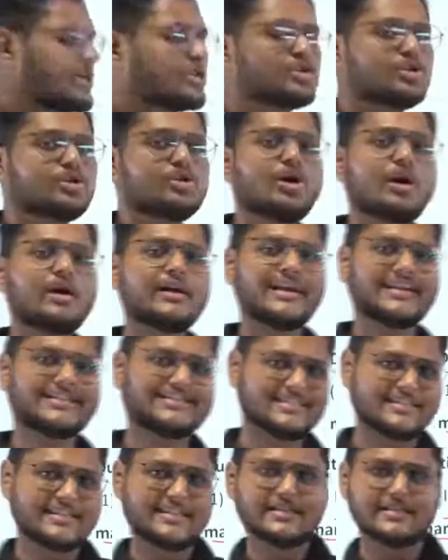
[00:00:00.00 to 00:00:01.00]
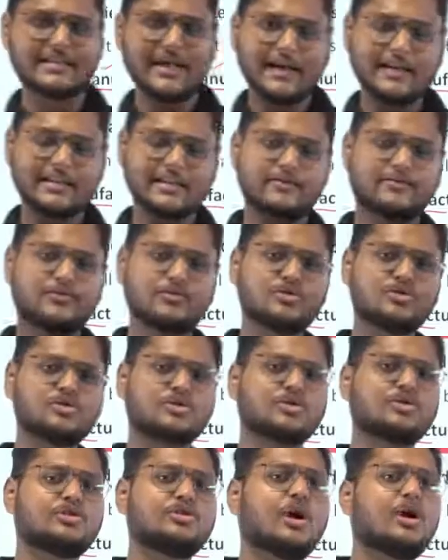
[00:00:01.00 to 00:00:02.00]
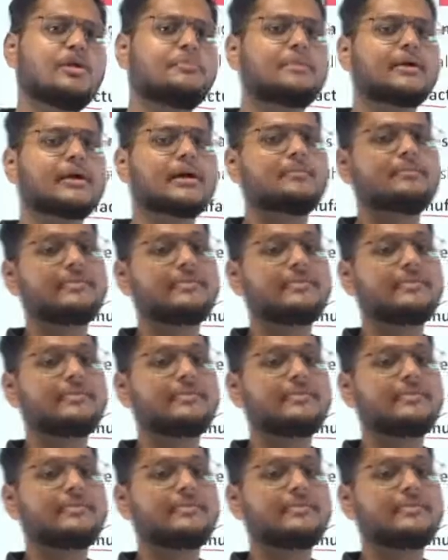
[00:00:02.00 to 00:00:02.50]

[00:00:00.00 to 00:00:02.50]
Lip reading: should not exceed that. The food should not become